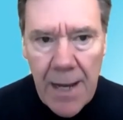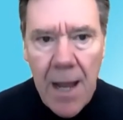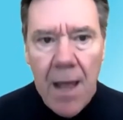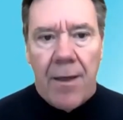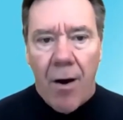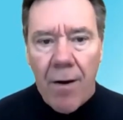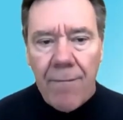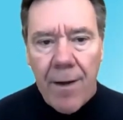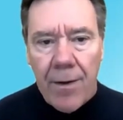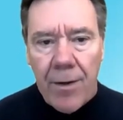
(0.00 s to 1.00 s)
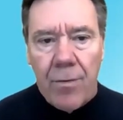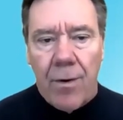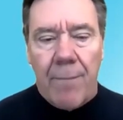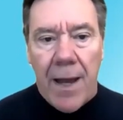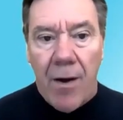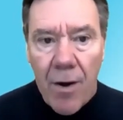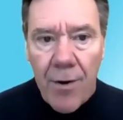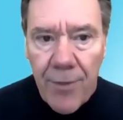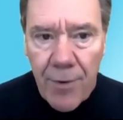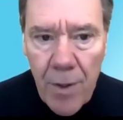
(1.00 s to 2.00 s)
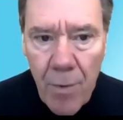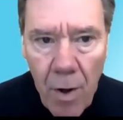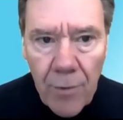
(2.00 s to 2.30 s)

The R value of my R30 wall